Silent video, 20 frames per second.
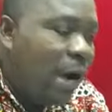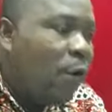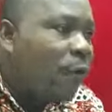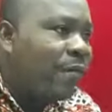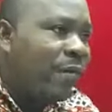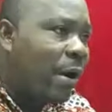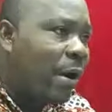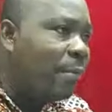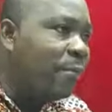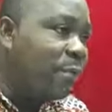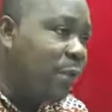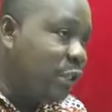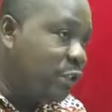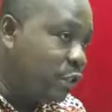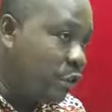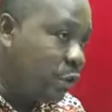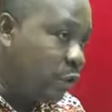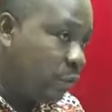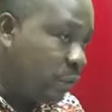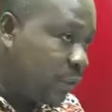over
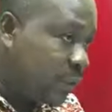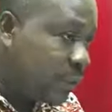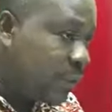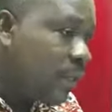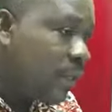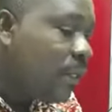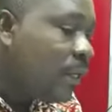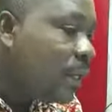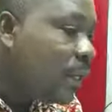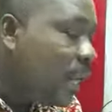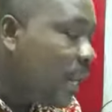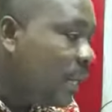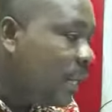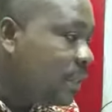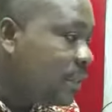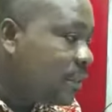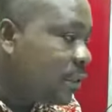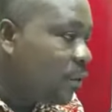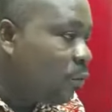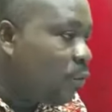ambitious
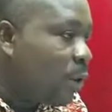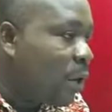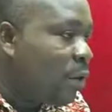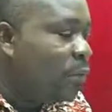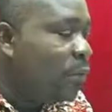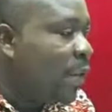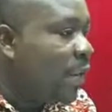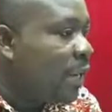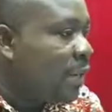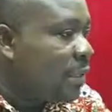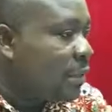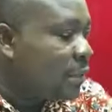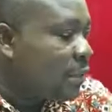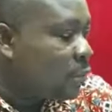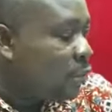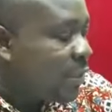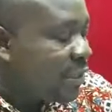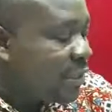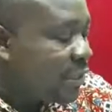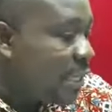and you know when we hit
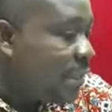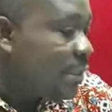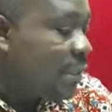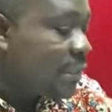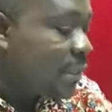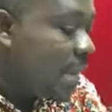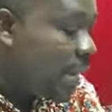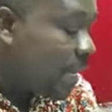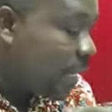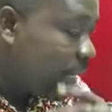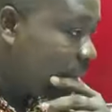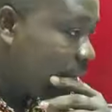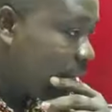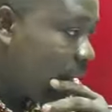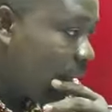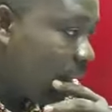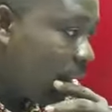we set a target